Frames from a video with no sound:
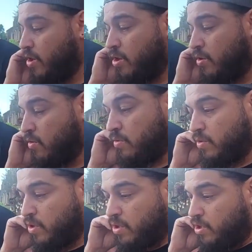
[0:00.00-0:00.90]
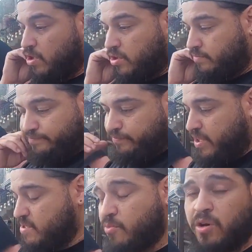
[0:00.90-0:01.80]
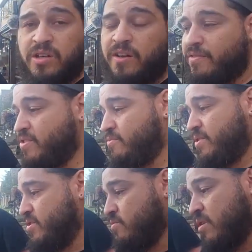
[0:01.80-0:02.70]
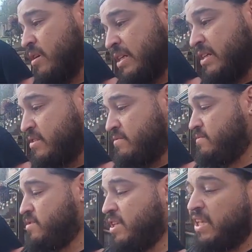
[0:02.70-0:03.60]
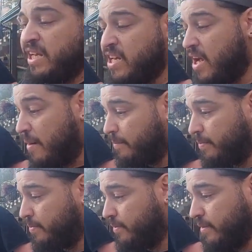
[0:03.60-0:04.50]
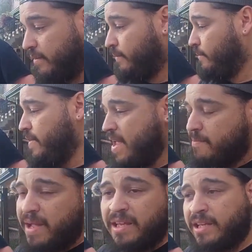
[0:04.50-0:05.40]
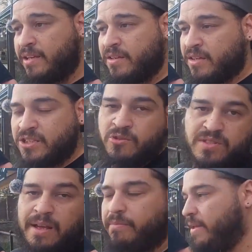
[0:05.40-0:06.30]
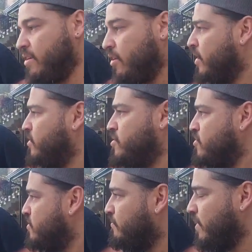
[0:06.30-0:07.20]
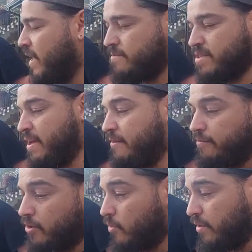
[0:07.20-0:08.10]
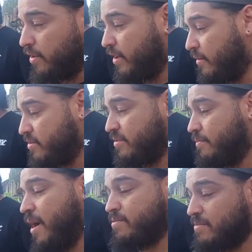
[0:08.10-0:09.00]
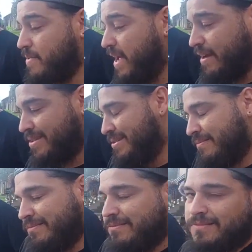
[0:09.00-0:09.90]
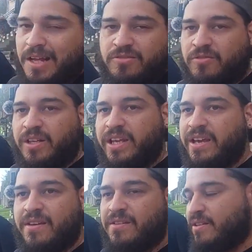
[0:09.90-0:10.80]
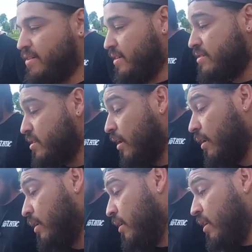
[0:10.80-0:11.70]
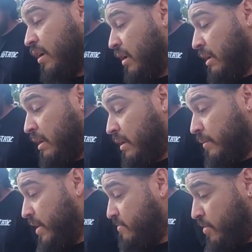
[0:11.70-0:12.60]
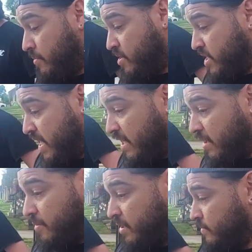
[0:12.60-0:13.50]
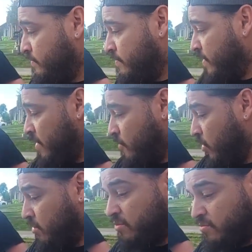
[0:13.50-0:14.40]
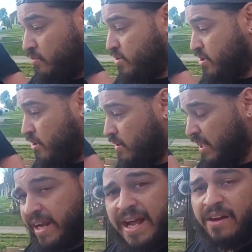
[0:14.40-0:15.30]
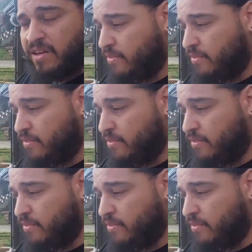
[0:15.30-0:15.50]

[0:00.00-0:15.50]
know, is more than enough because we just want it to clean it up, and mainly a two-step thing on it to shoot some flames and have fun with, you know, some pops and bangs. That's really it. So that's pretty much it. I mean, we'll show it laid out and